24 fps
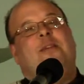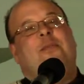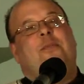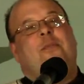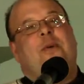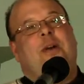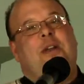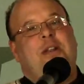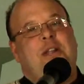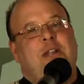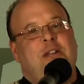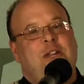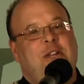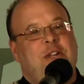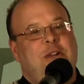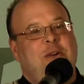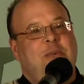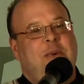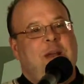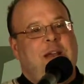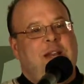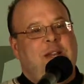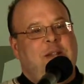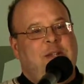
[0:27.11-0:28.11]
what do you
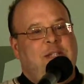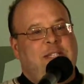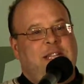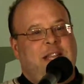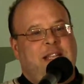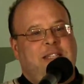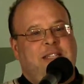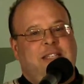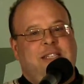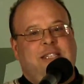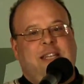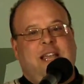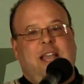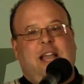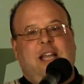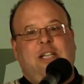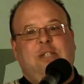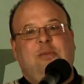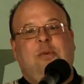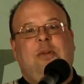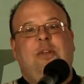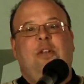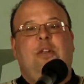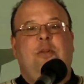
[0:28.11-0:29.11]
do when you say
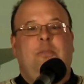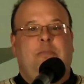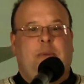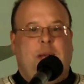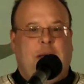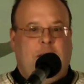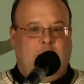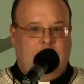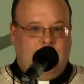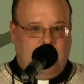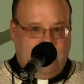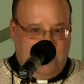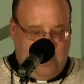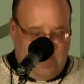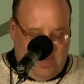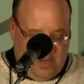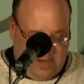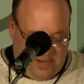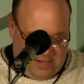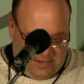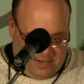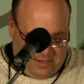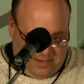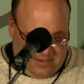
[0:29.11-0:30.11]
Saskatchewan? You bow your
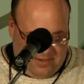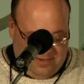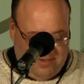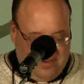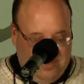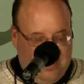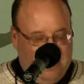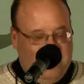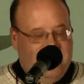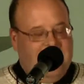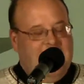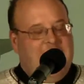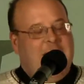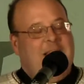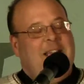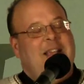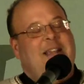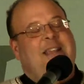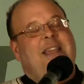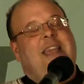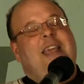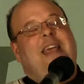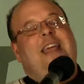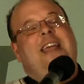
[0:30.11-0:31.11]
head.
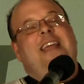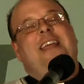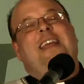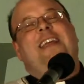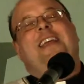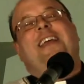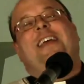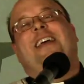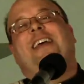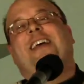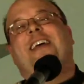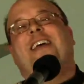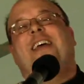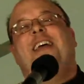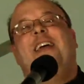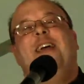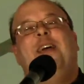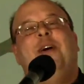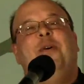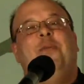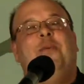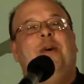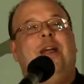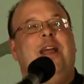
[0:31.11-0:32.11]
Okay.
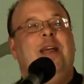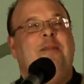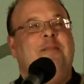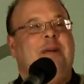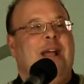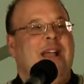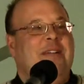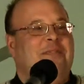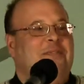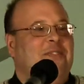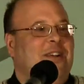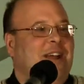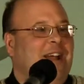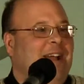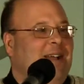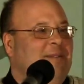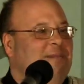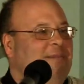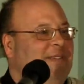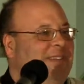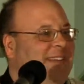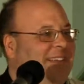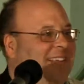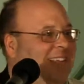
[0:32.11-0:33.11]
Where am I
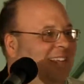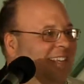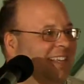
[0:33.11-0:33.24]
from?